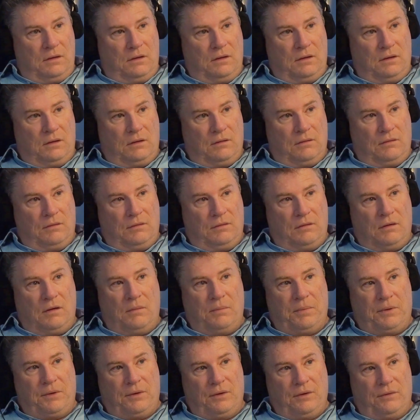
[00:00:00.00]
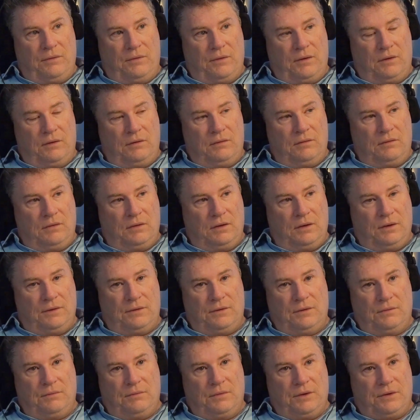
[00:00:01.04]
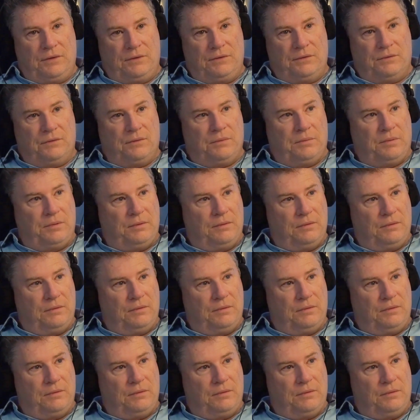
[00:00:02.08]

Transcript: you know, hopping over East and West Europe